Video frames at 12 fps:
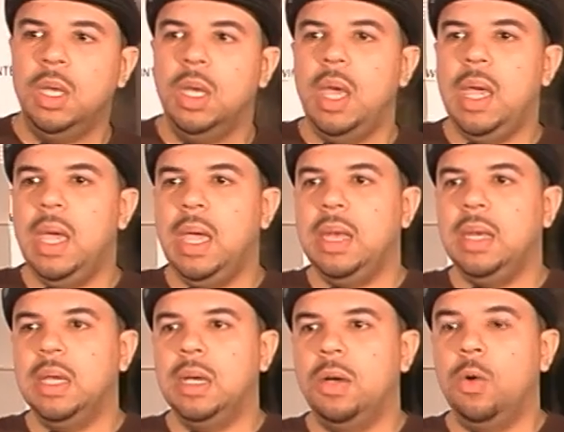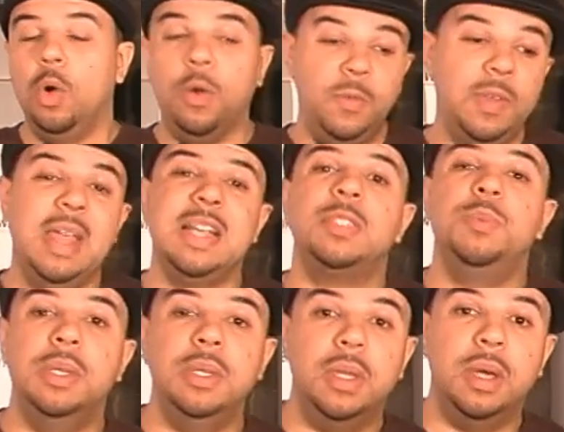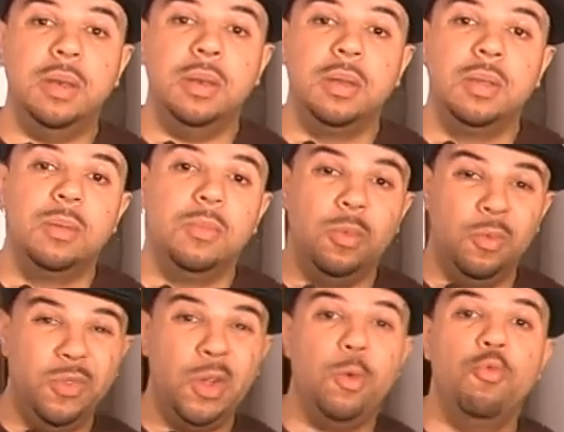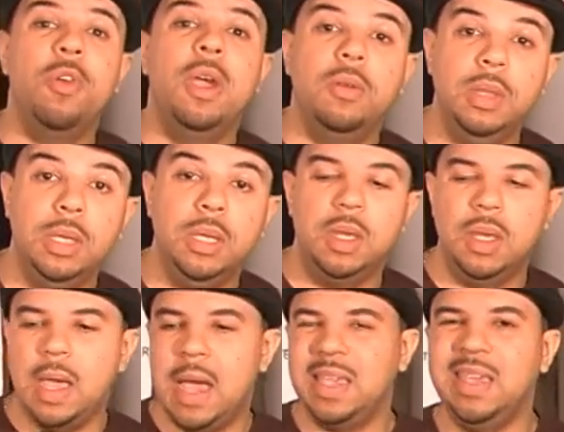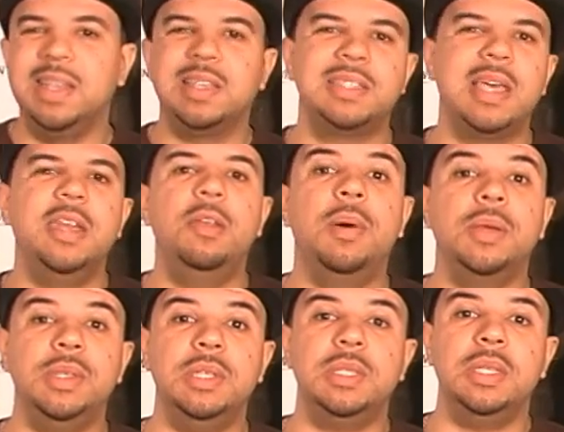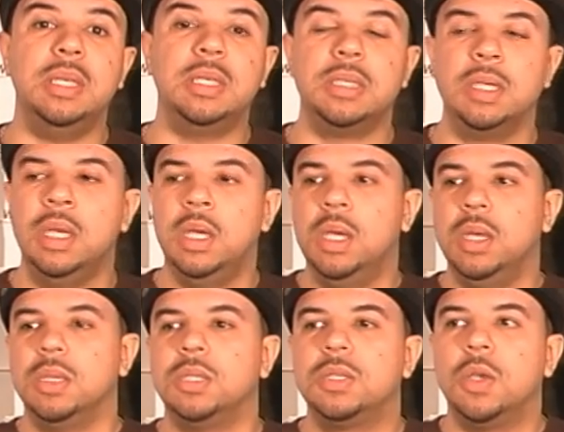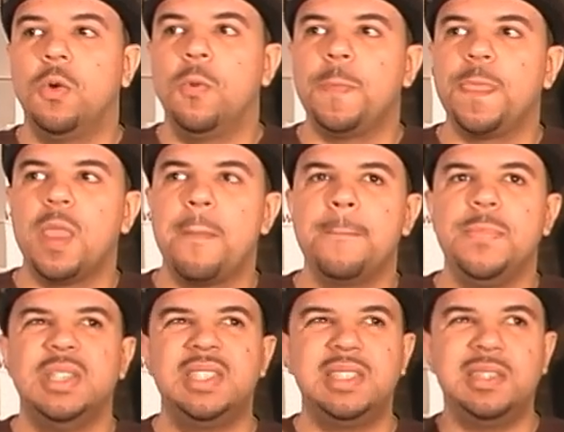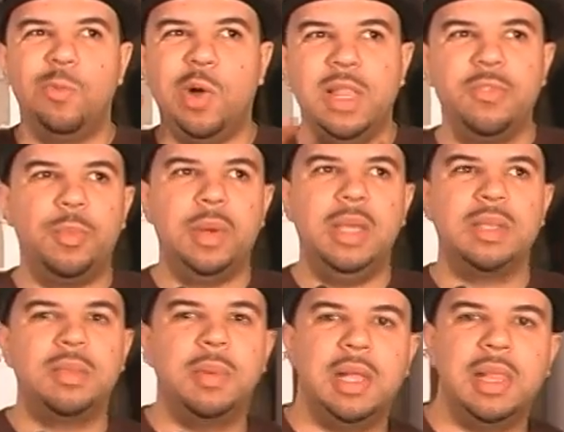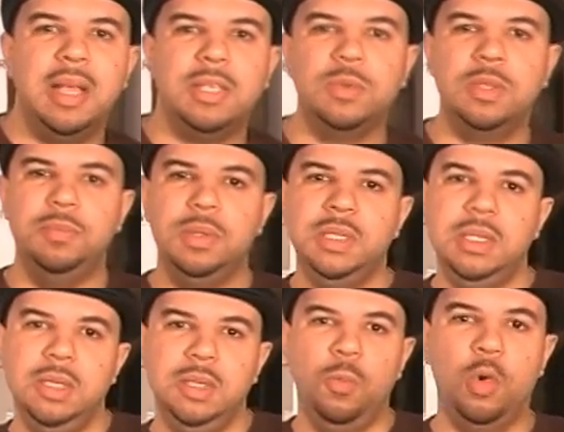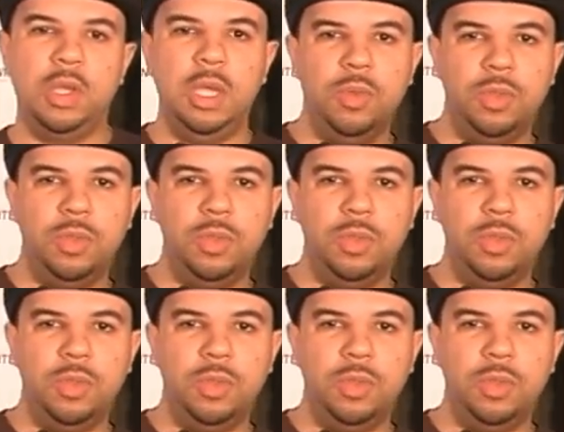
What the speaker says: And, or if it has been done, very rarely, I get excited about these things. So while everybody else in my class was busy working with